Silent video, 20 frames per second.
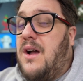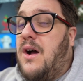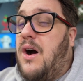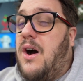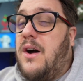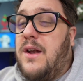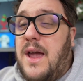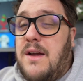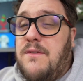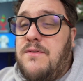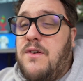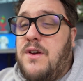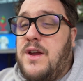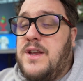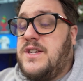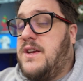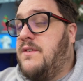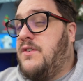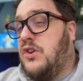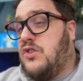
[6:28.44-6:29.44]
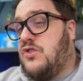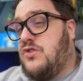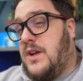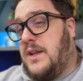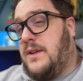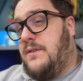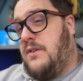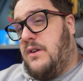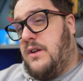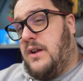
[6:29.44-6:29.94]
On average, if you're
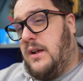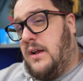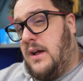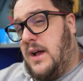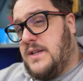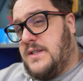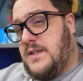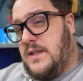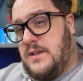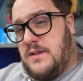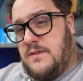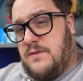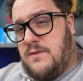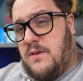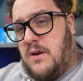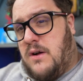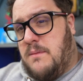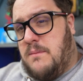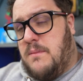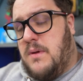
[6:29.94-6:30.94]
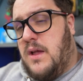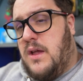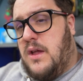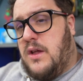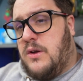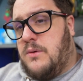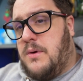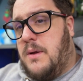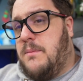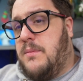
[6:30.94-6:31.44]
transferring a license from
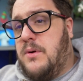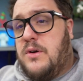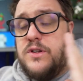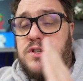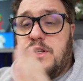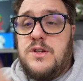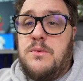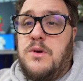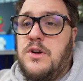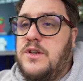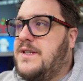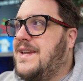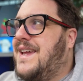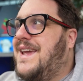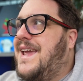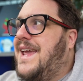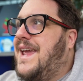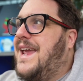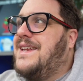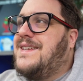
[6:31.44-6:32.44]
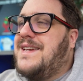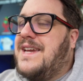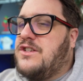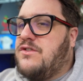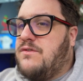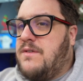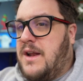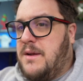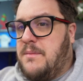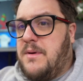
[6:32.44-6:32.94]
QuickBooks to us, it takes
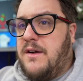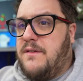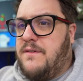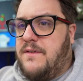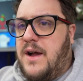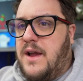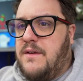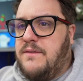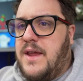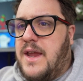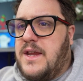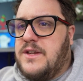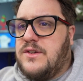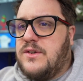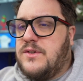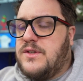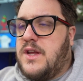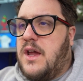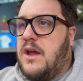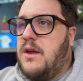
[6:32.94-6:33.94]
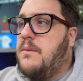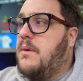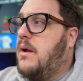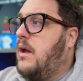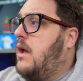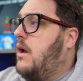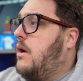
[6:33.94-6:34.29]
around about 5 days or so.